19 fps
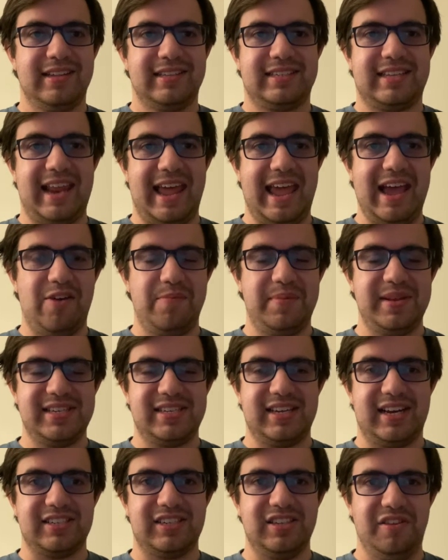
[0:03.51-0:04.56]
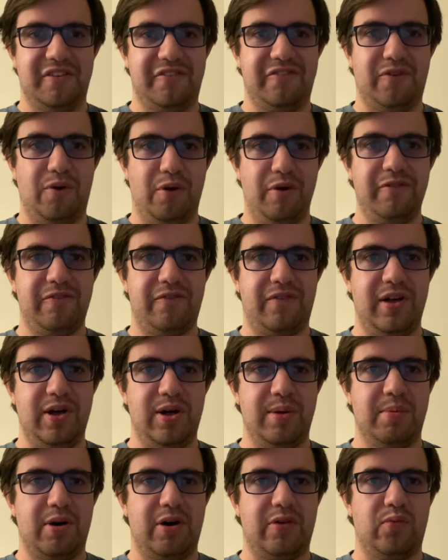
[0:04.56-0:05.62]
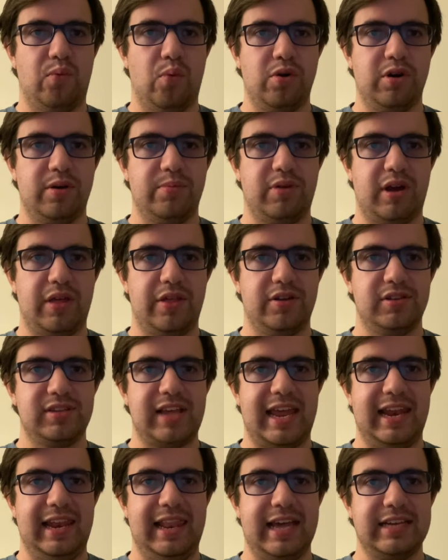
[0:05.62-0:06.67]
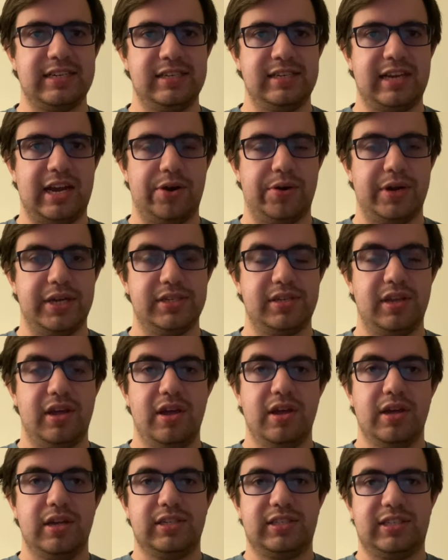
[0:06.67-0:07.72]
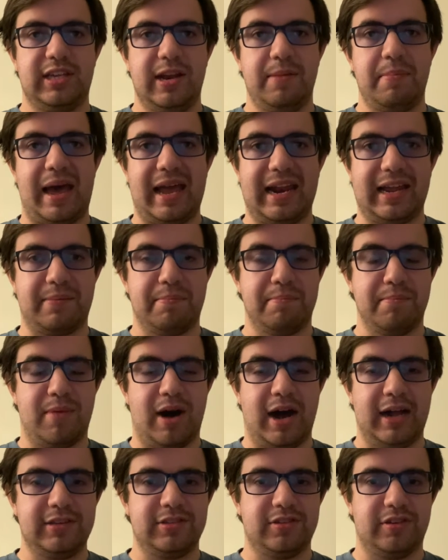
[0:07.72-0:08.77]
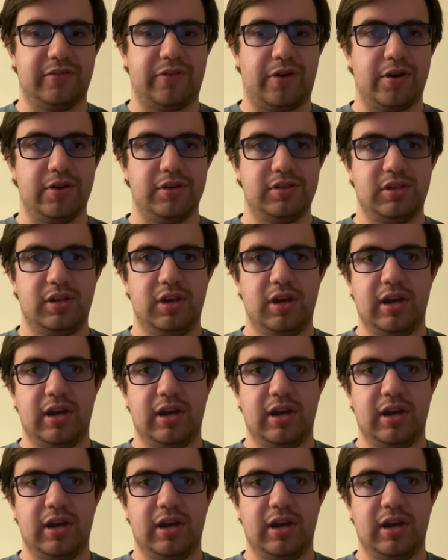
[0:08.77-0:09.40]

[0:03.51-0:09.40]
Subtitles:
Today I'll be discussing the fourth film of Warner Brothers and Legendary's cinematic monsterverse,